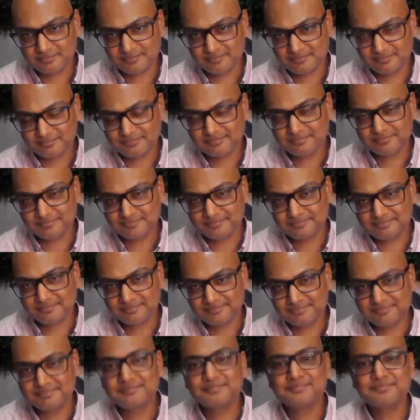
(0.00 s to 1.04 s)

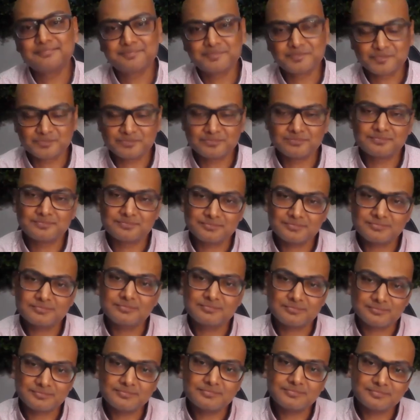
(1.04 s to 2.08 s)

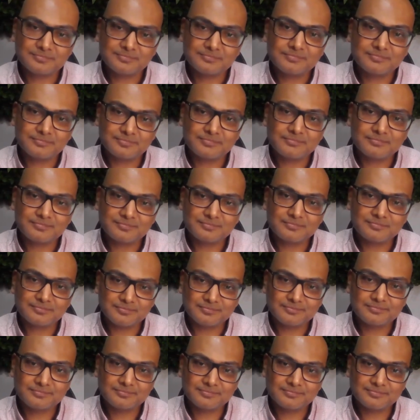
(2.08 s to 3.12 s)

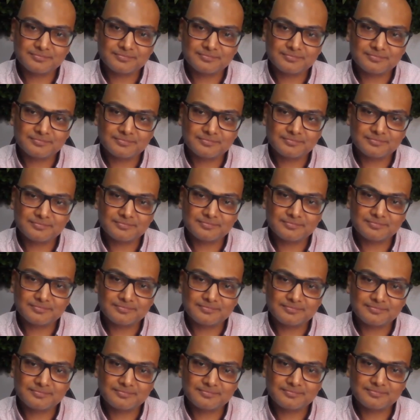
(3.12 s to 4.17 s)

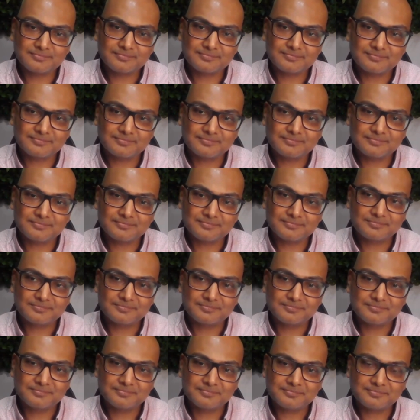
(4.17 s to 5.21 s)

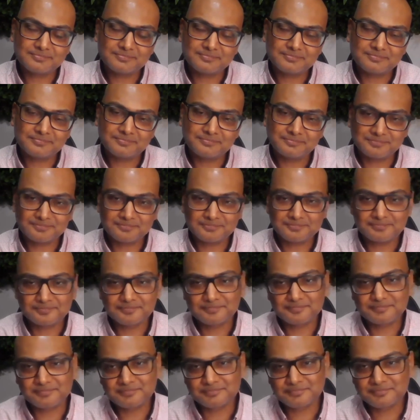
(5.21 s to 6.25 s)

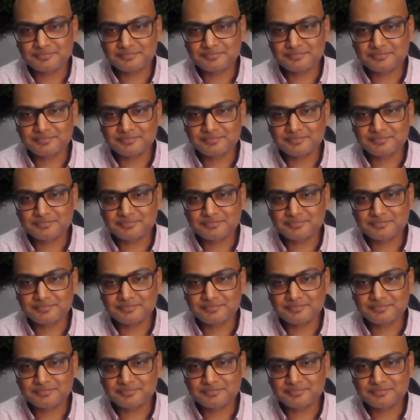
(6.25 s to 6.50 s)
This person isn't speaking.